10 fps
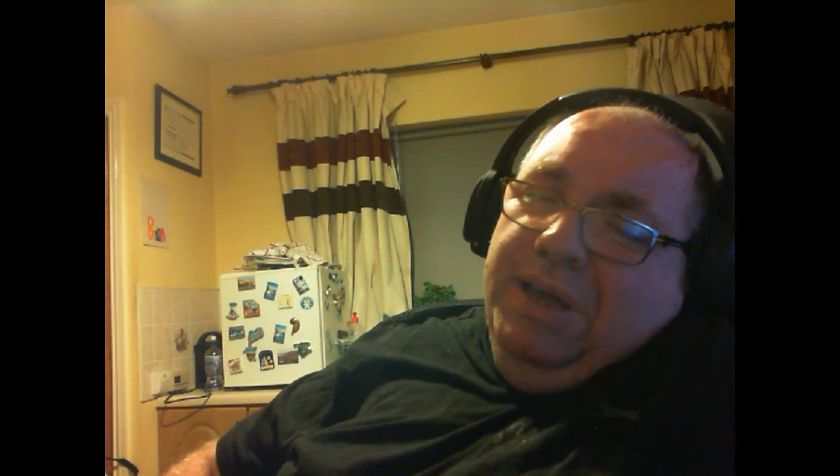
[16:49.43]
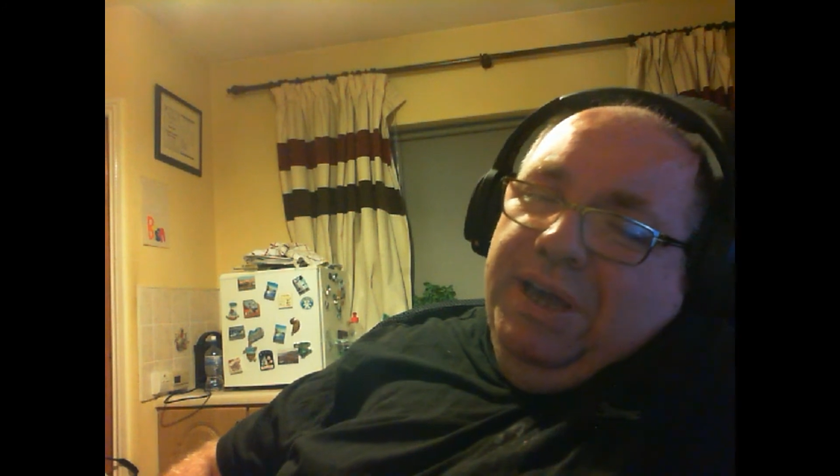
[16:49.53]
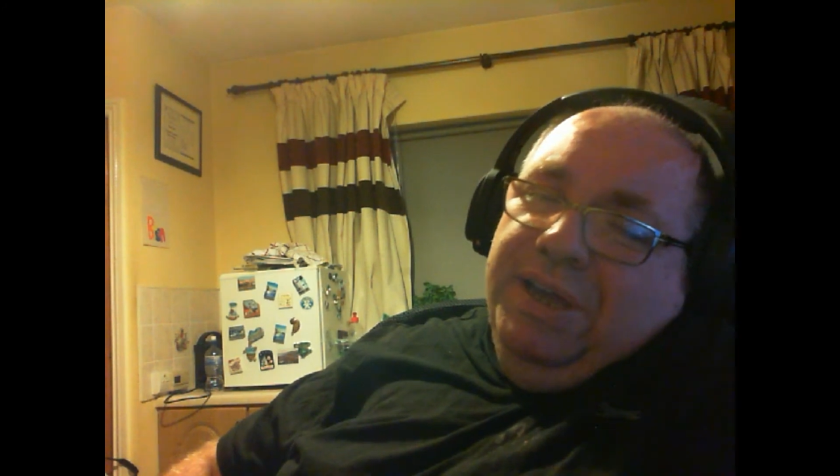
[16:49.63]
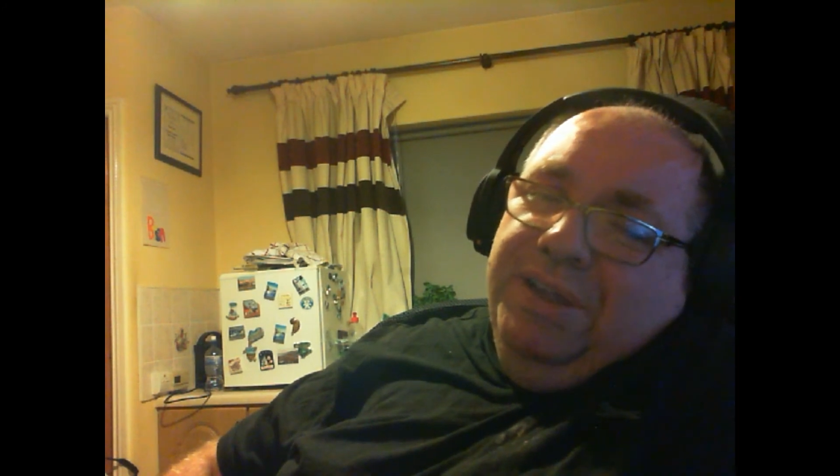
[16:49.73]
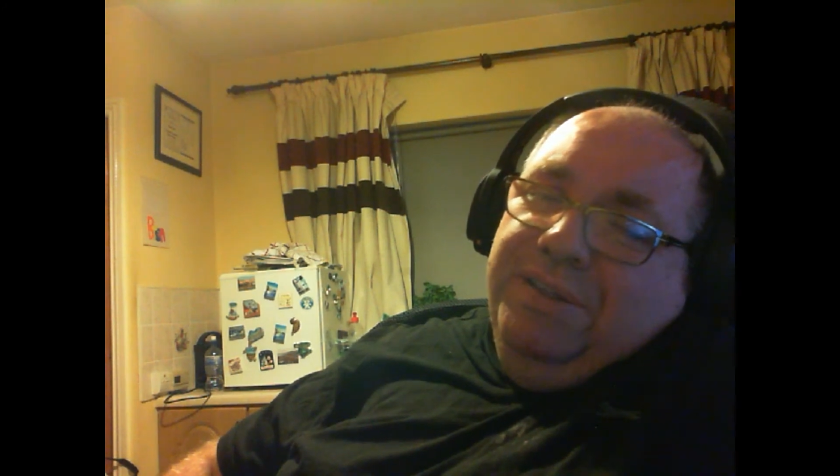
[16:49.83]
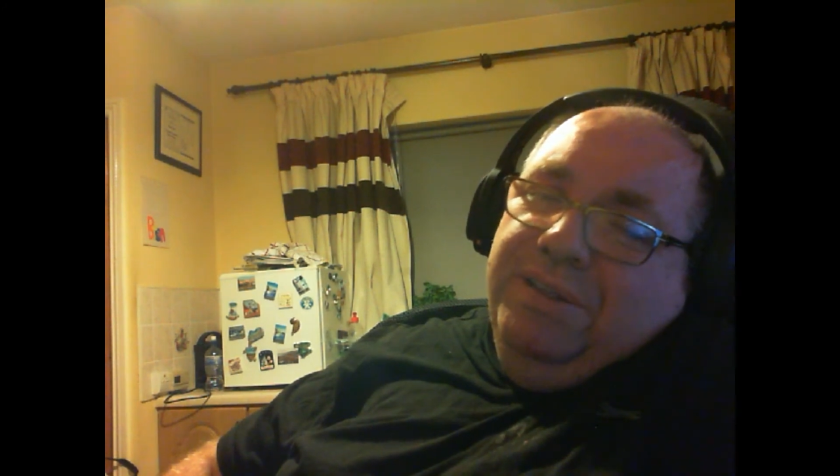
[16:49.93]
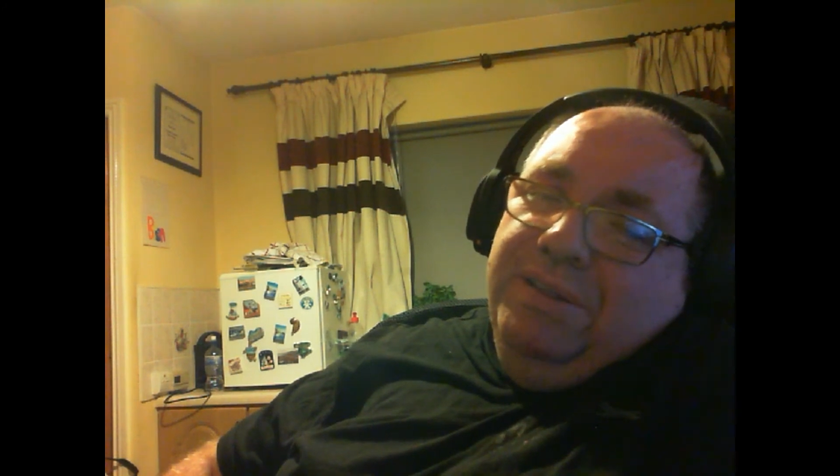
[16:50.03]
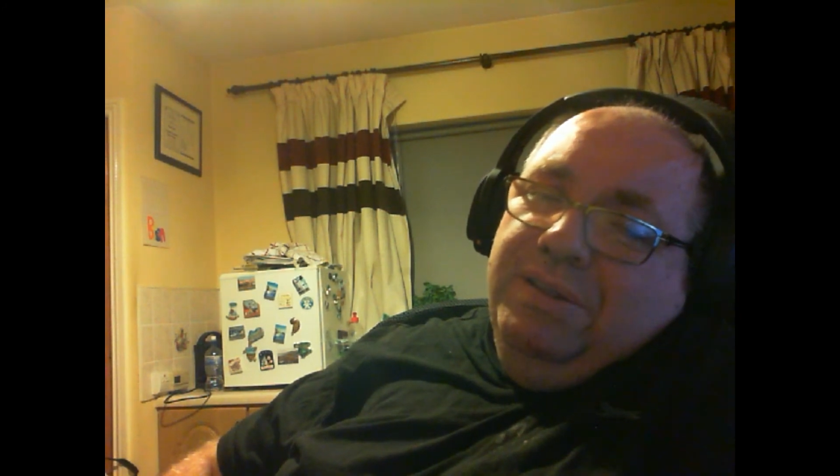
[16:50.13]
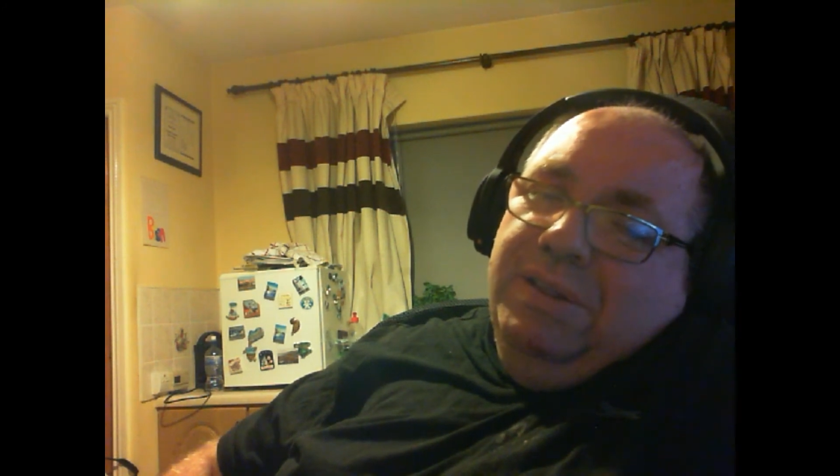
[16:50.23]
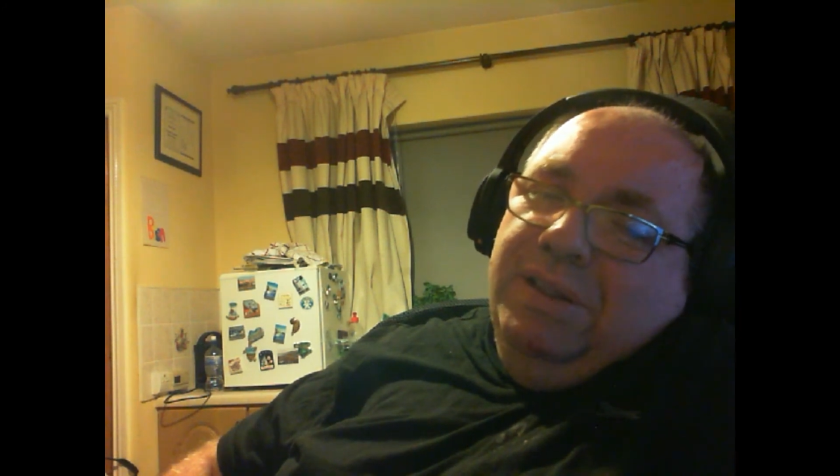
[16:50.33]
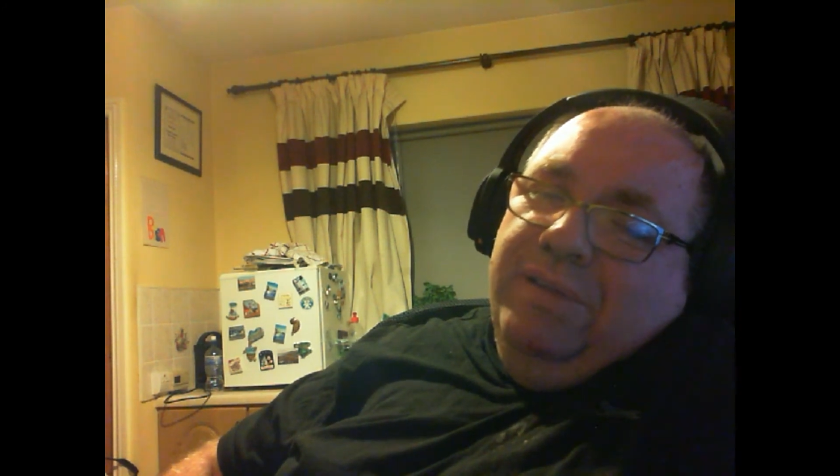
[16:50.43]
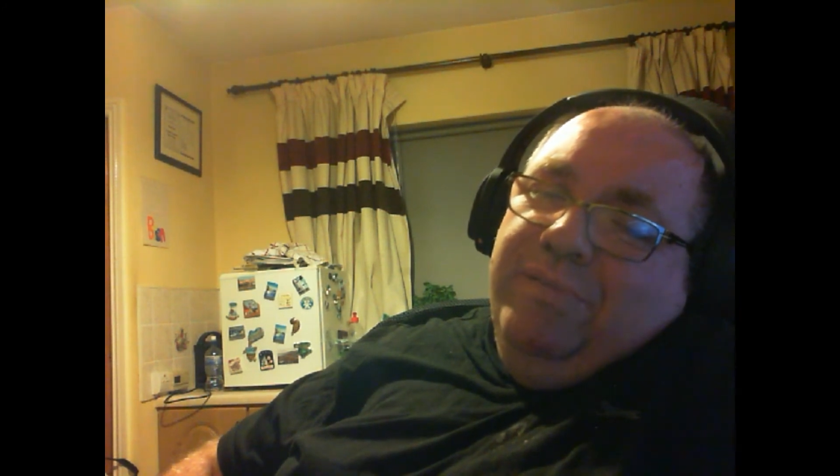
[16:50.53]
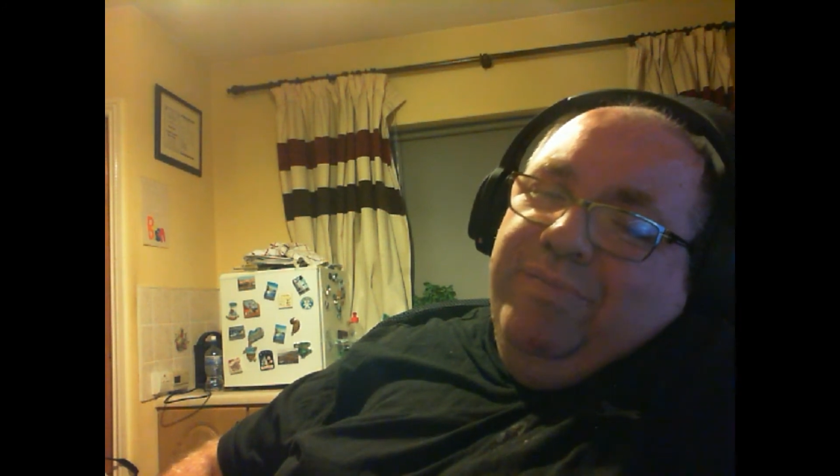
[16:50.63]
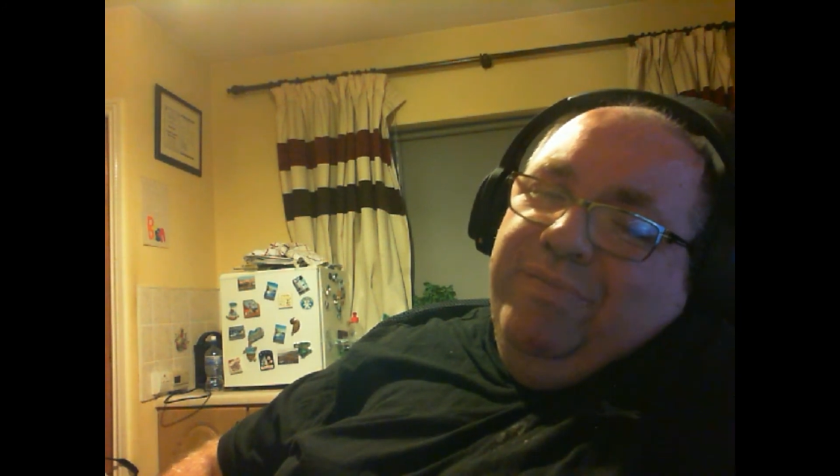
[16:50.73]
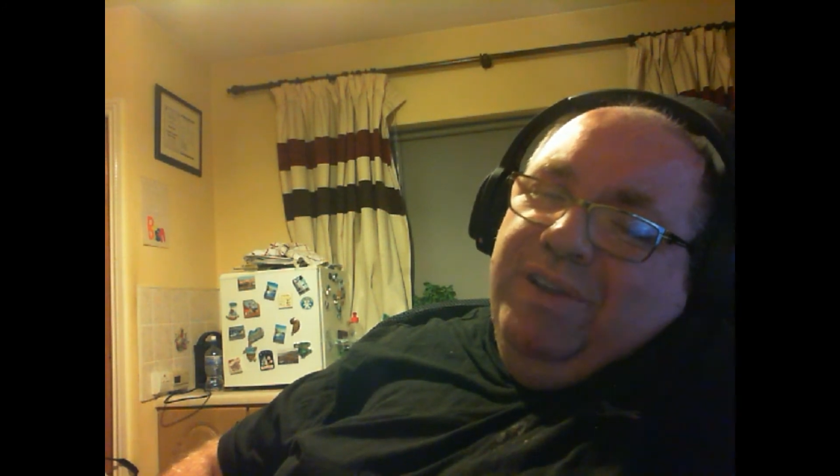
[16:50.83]
in the
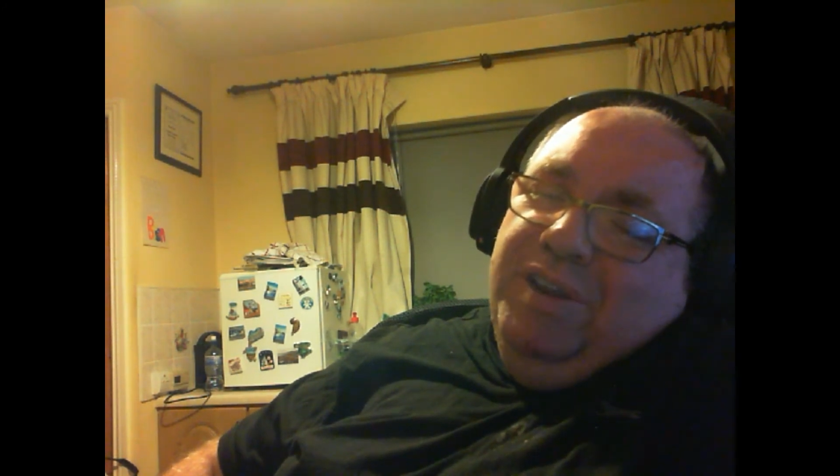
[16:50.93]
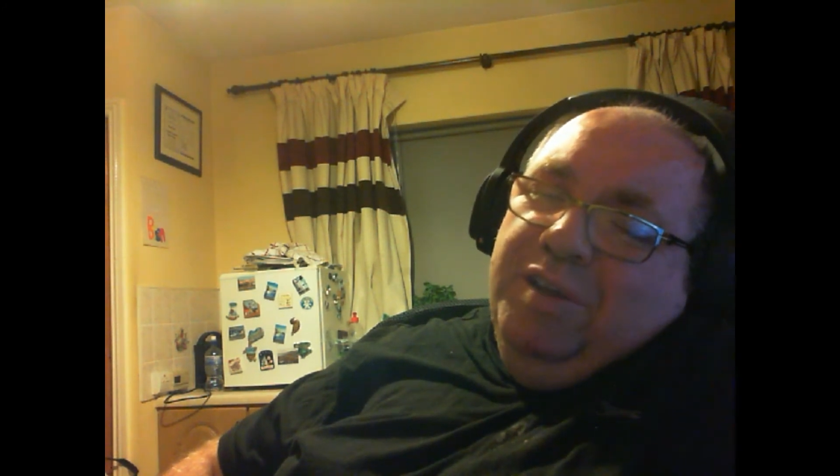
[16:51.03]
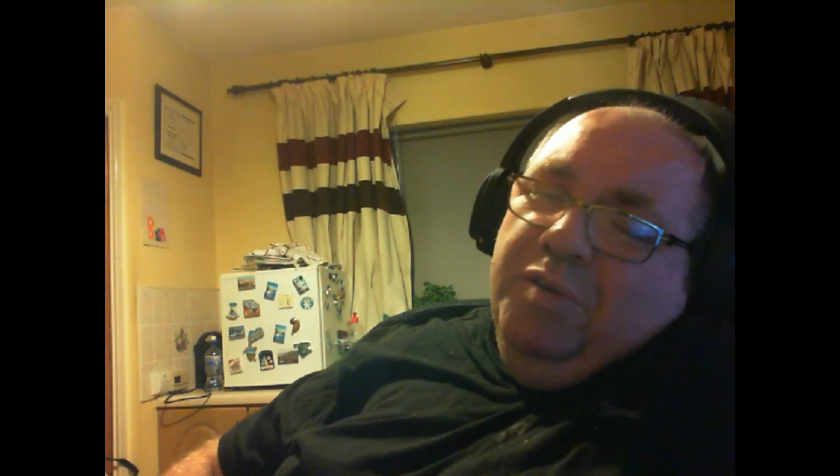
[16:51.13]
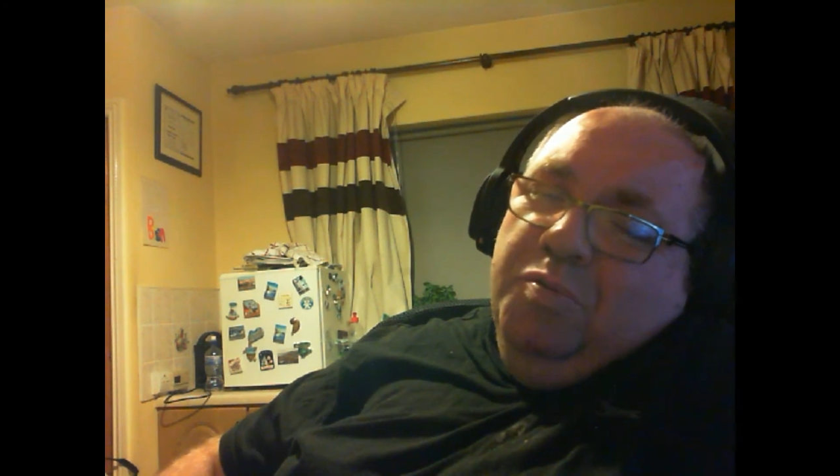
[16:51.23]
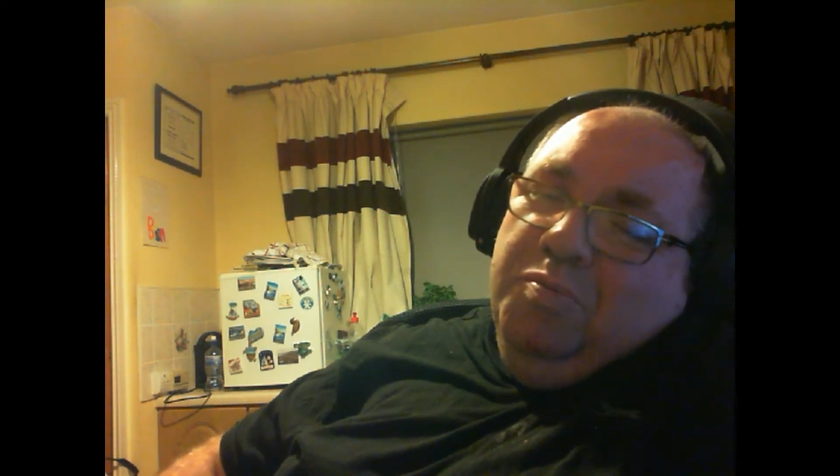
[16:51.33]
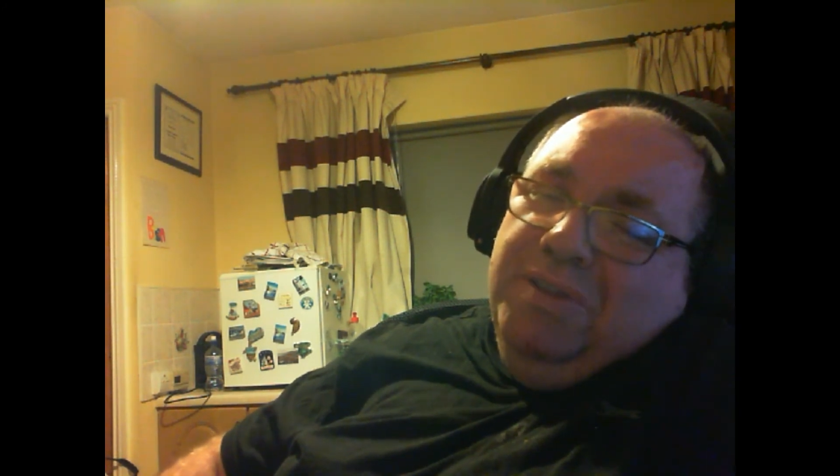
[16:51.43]
video